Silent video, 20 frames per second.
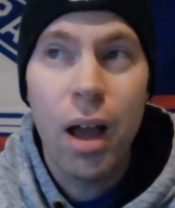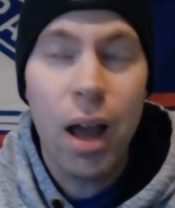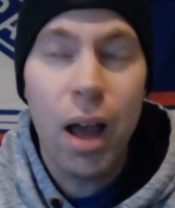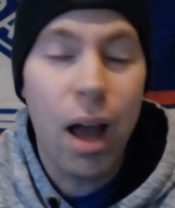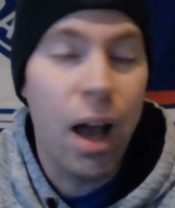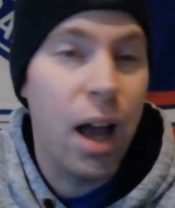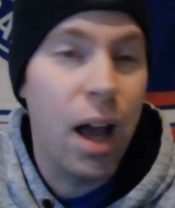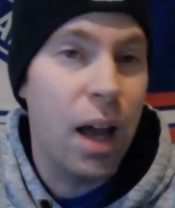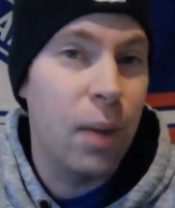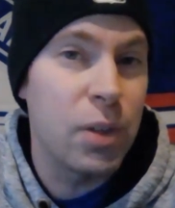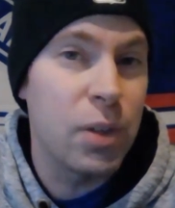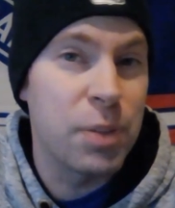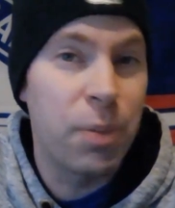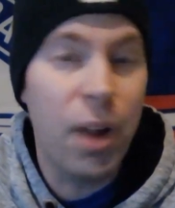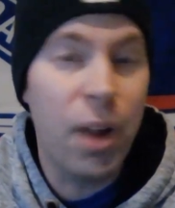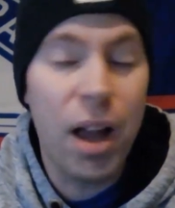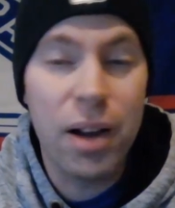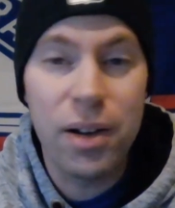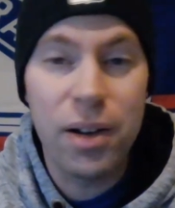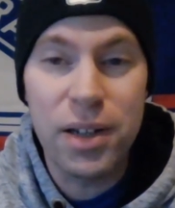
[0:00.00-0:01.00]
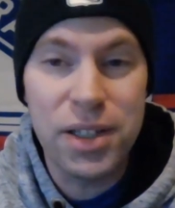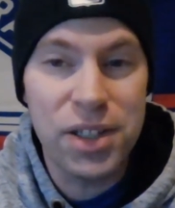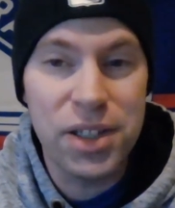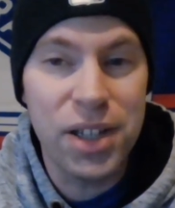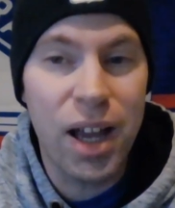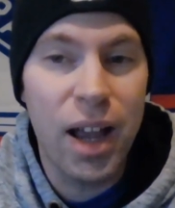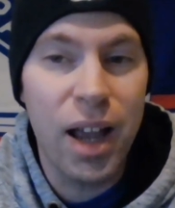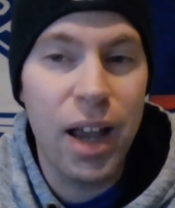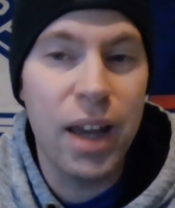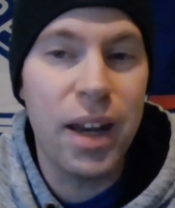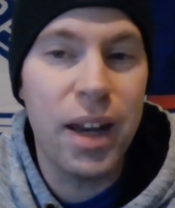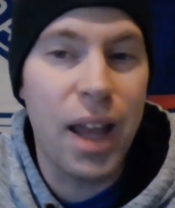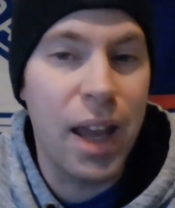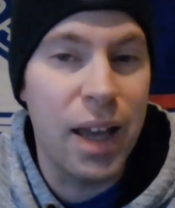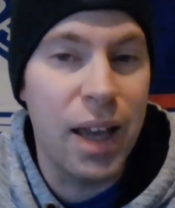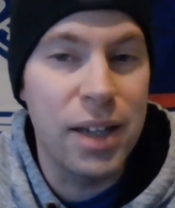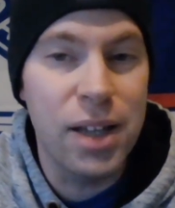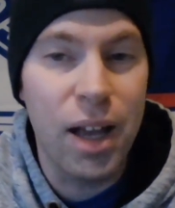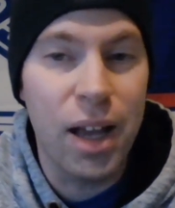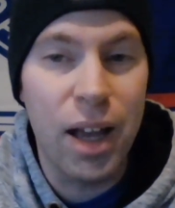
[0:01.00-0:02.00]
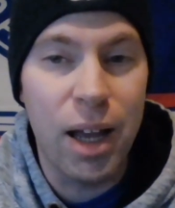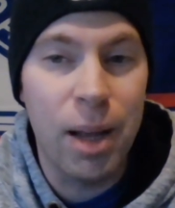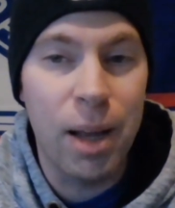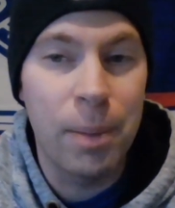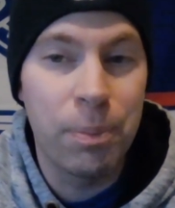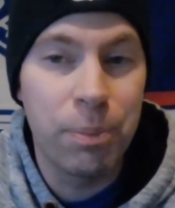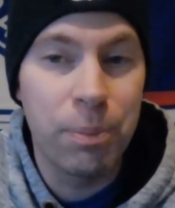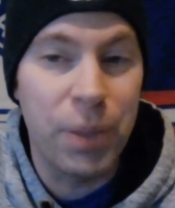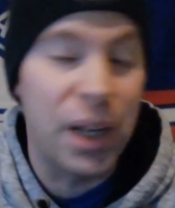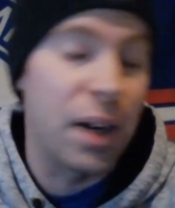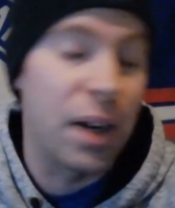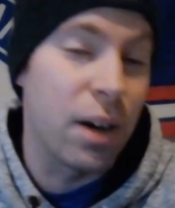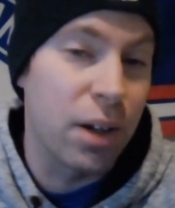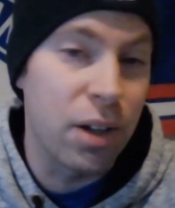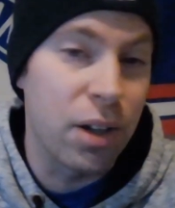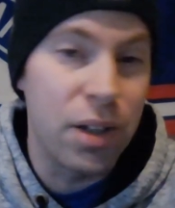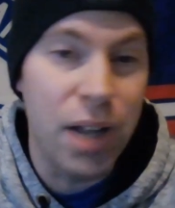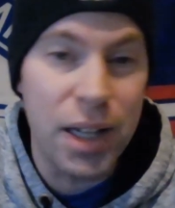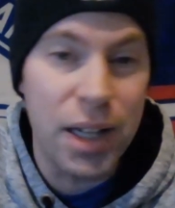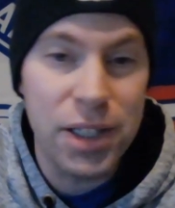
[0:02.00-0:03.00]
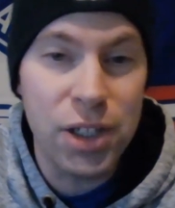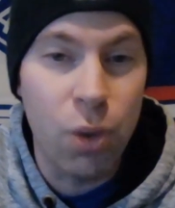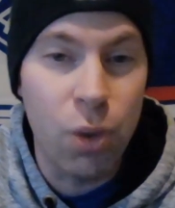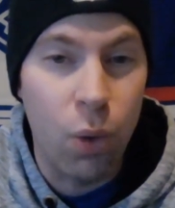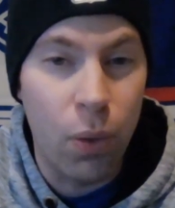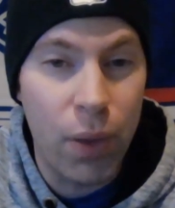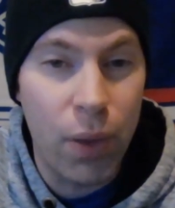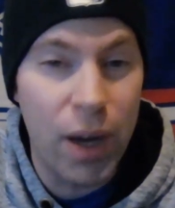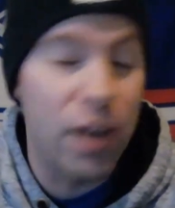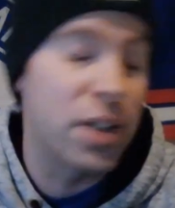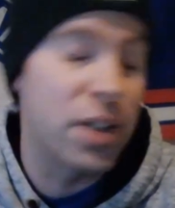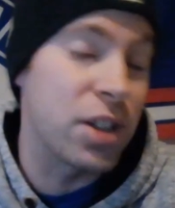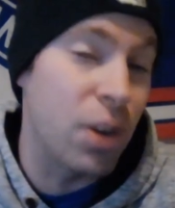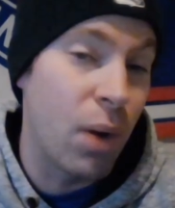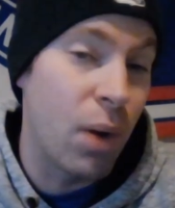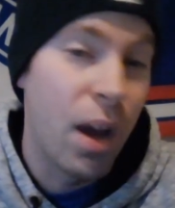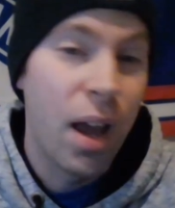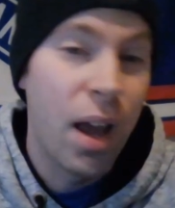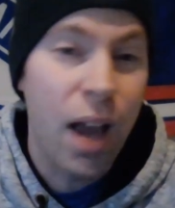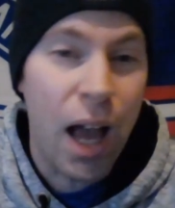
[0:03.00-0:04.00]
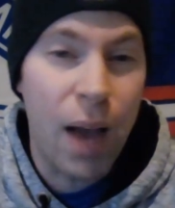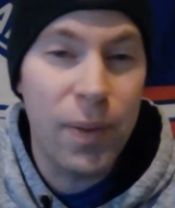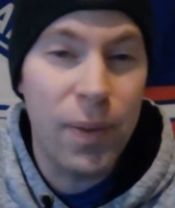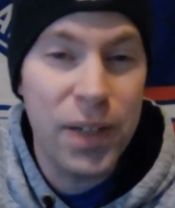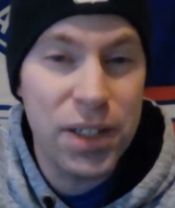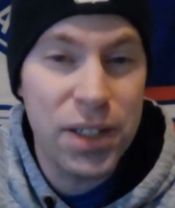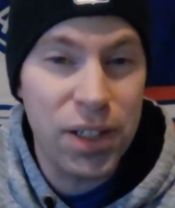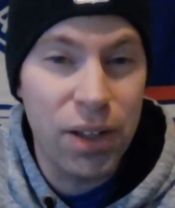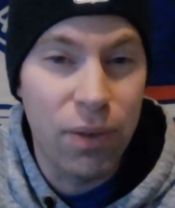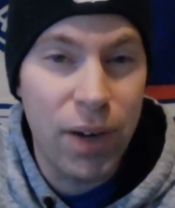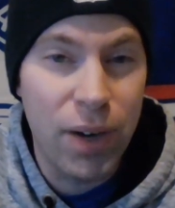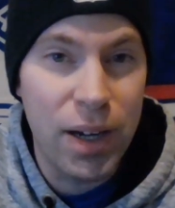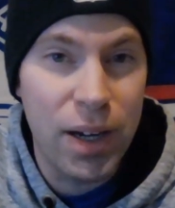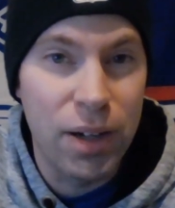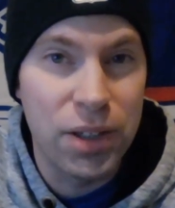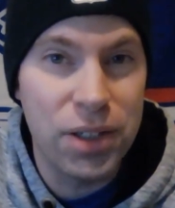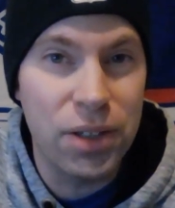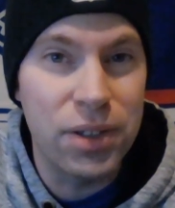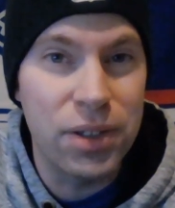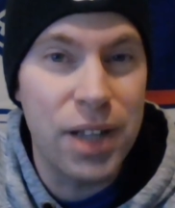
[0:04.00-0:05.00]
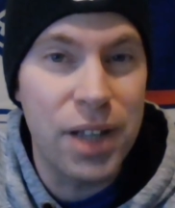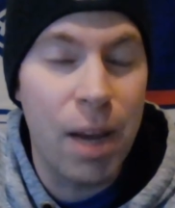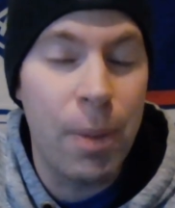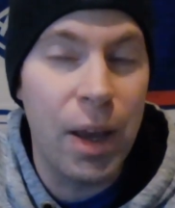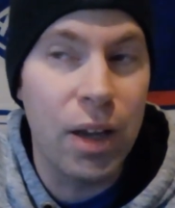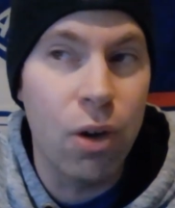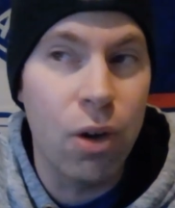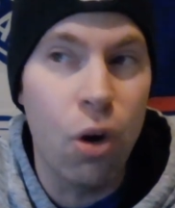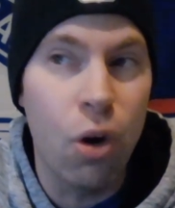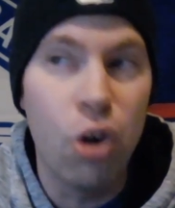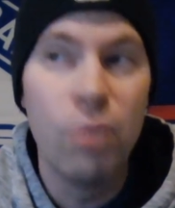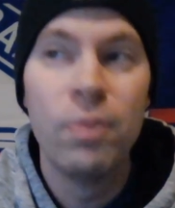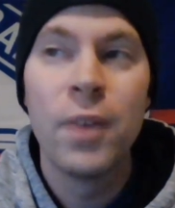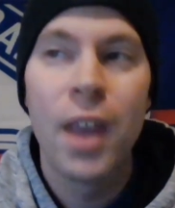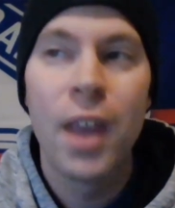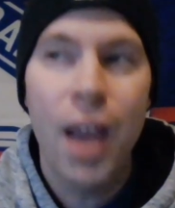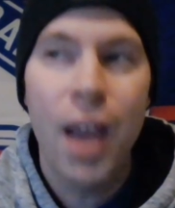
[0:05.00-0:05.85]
It was blockered aside, and Panarin could not score there, so obviously the Rangers still down by a goal.